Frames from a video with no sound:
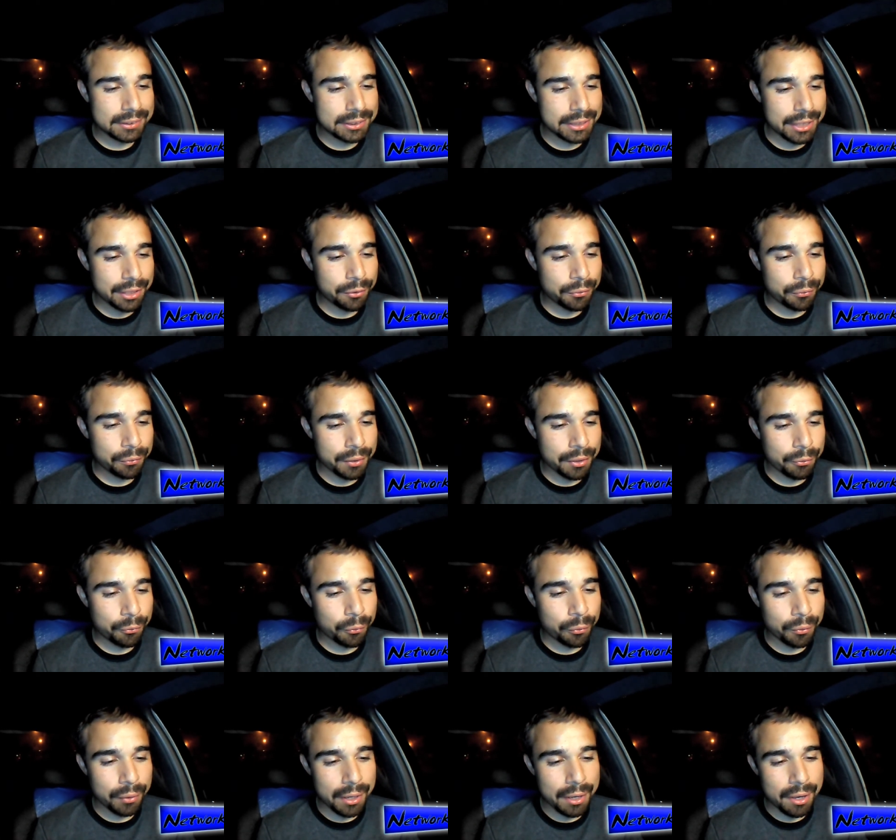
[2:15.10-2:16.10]
is the
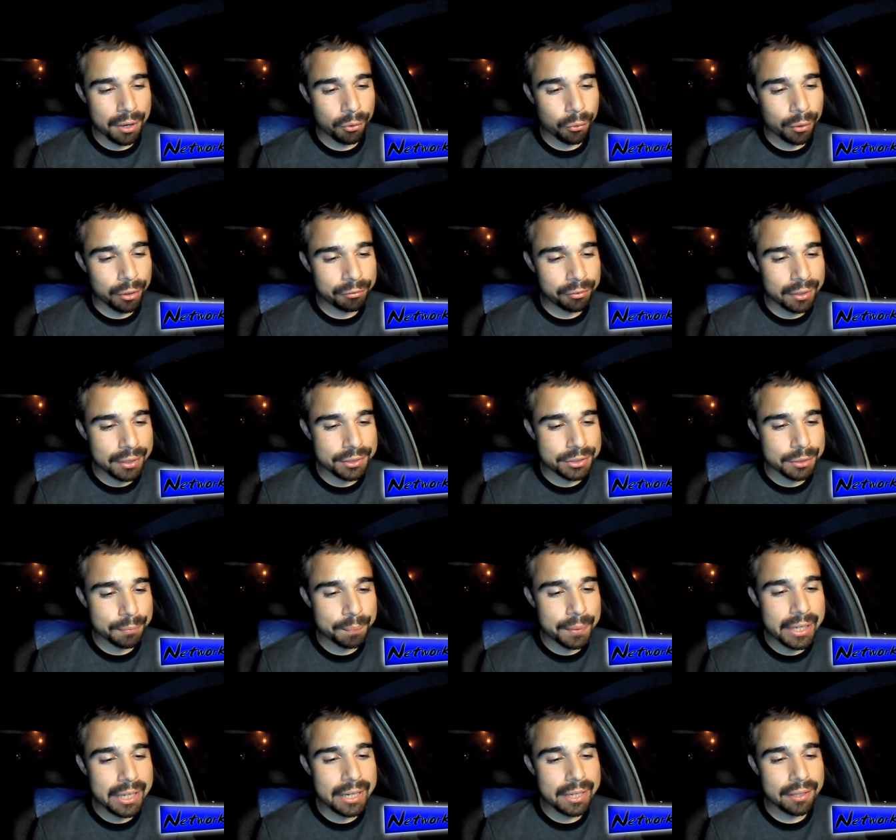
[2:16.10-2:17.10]
equivalent to
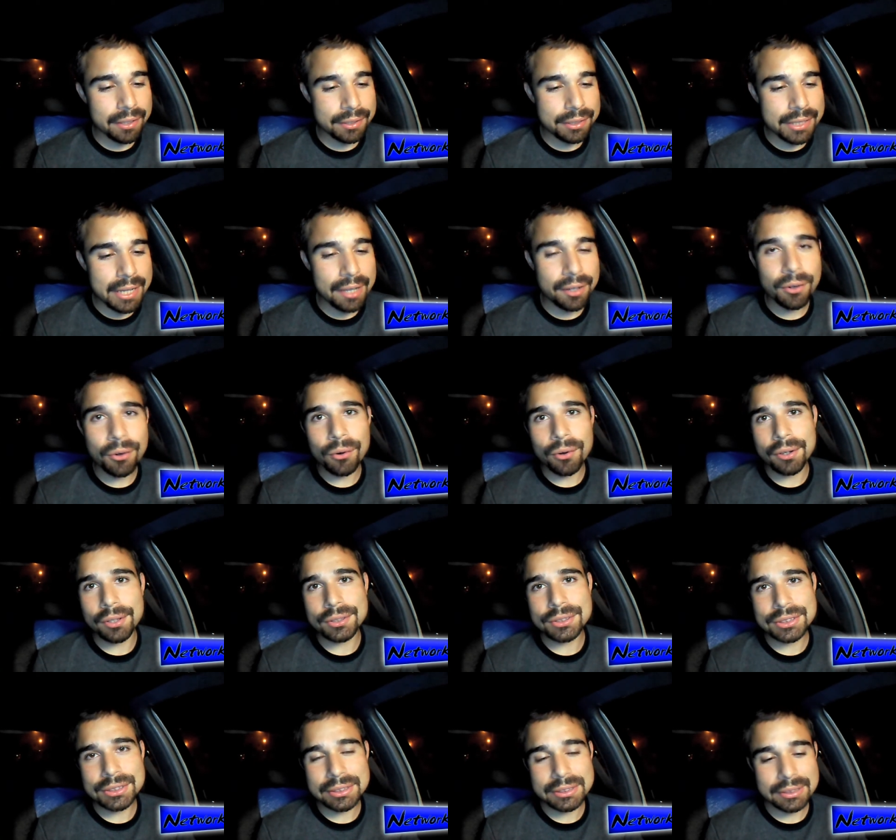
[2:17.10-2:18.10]
beating a dead
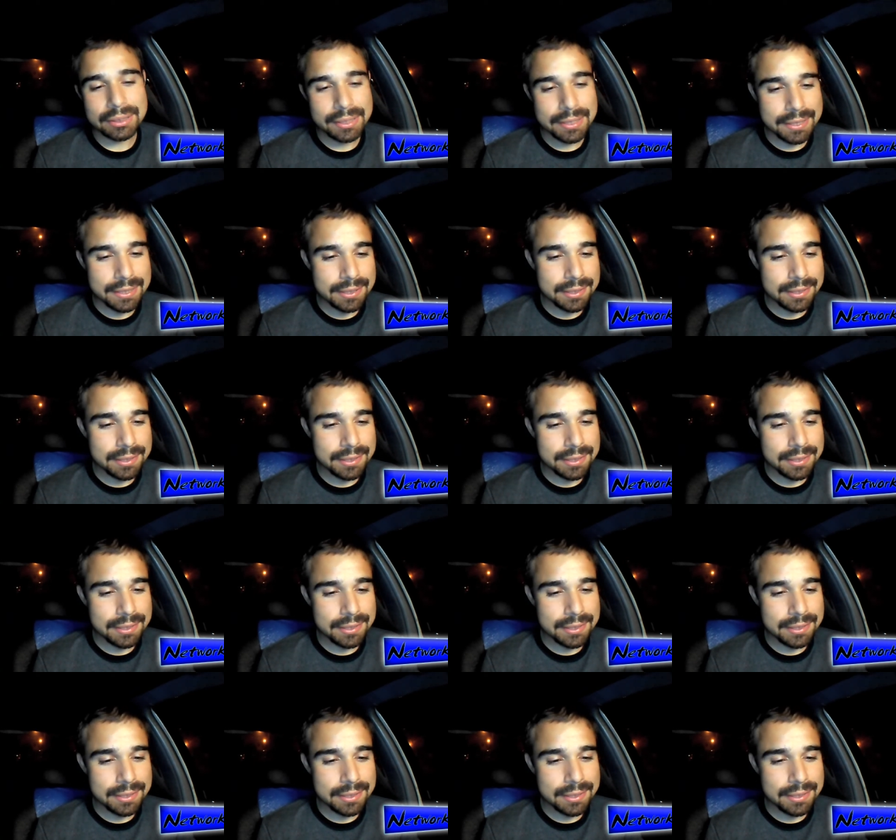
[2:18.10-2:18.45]
horse.